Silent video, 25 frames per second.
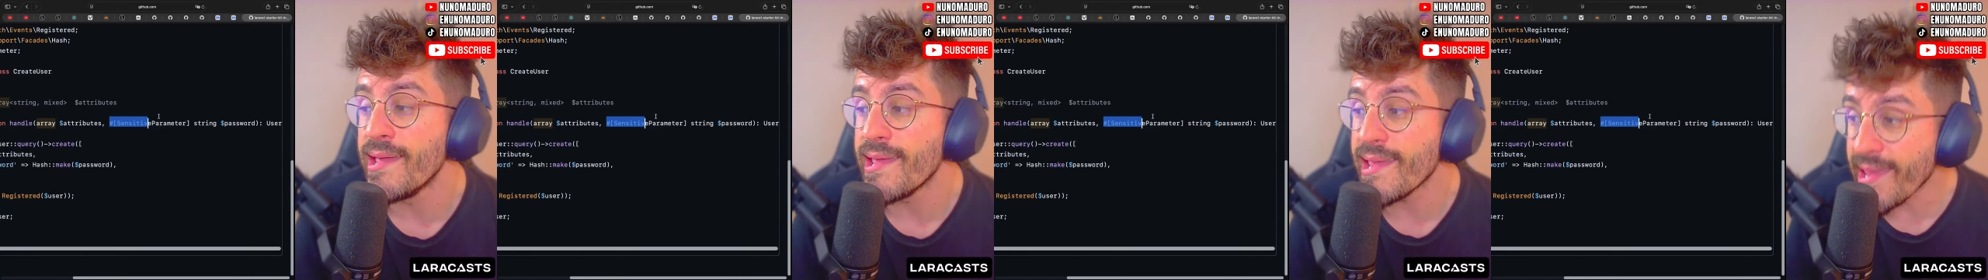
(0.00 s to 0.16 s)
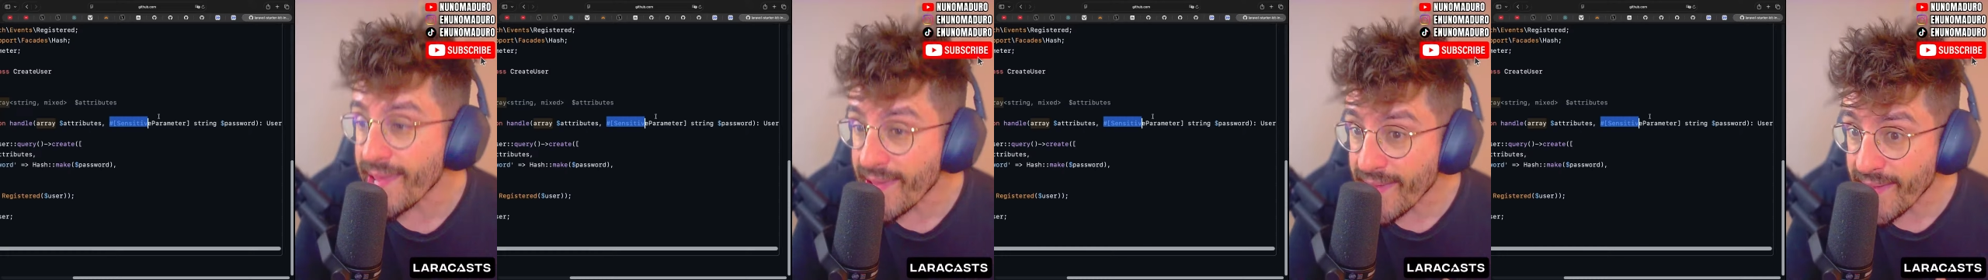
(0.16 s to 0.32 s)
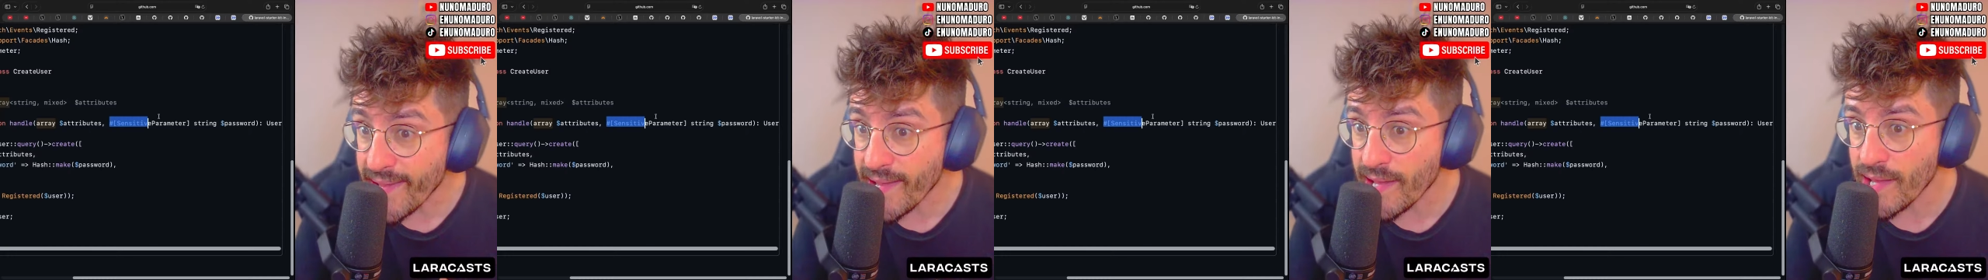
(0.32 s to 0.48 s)

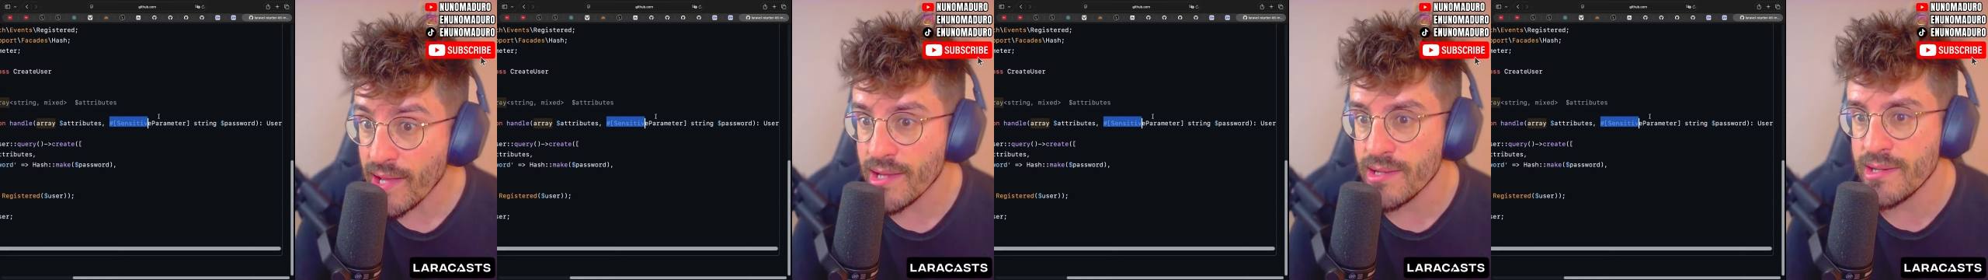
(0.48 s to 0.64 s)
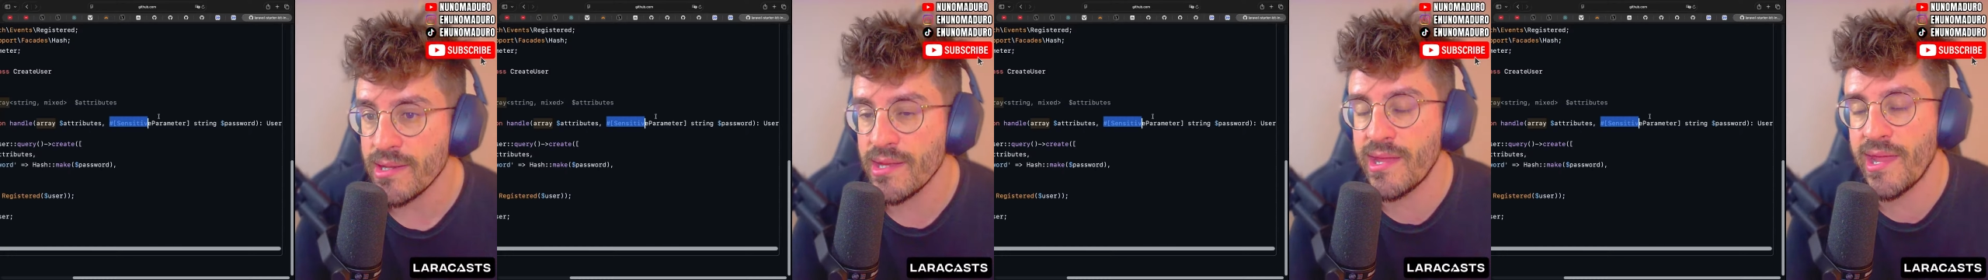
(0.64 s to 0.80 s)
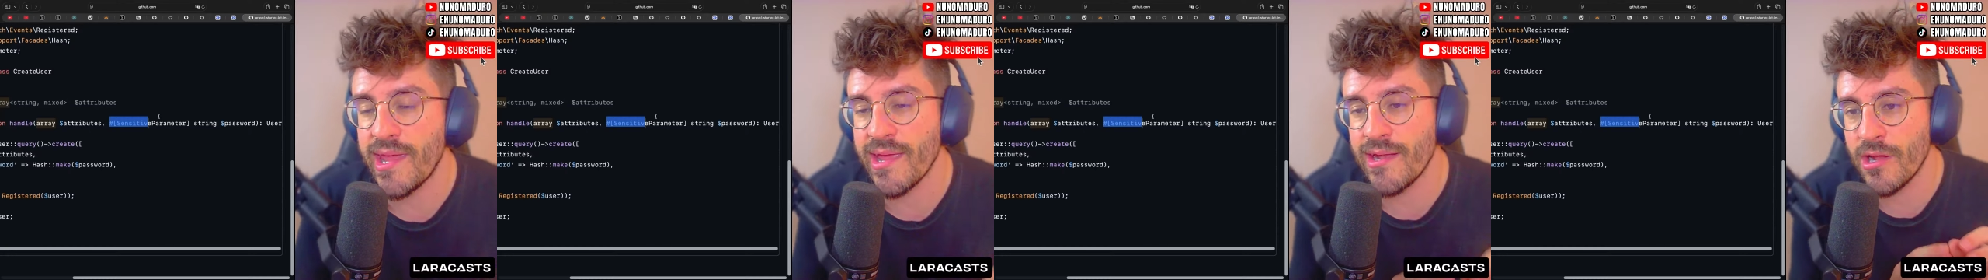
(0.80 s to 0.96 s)
and
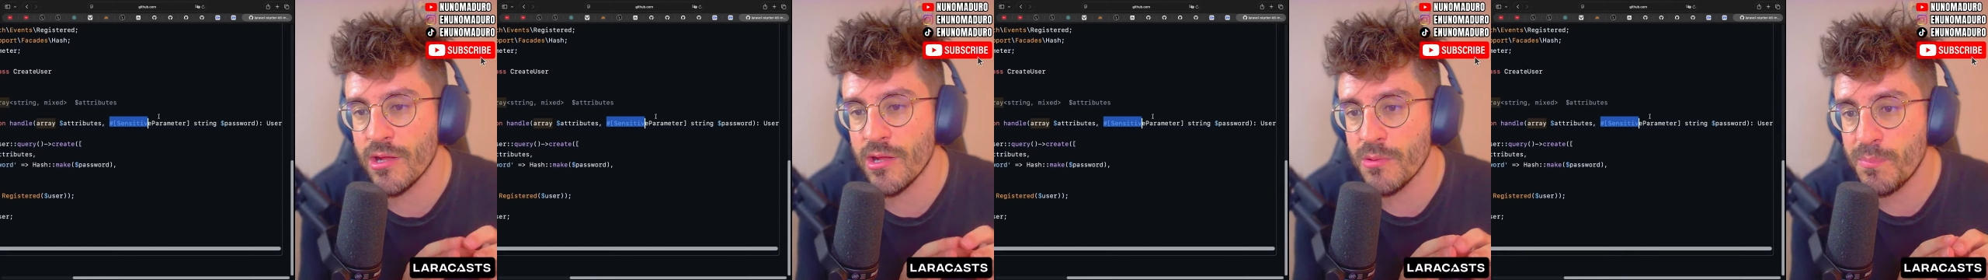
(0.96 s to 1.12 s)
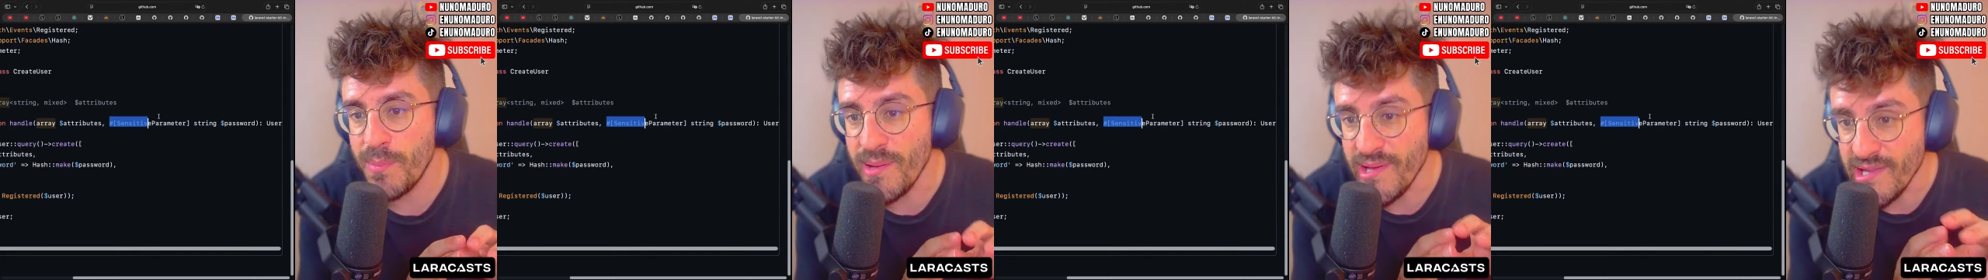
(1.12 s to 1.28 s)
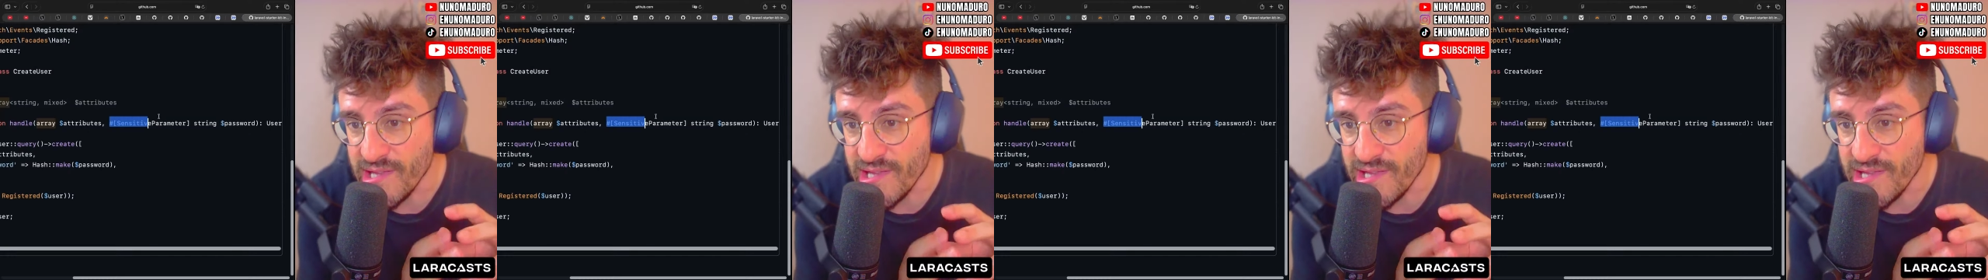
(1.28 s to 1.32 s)
it cannot be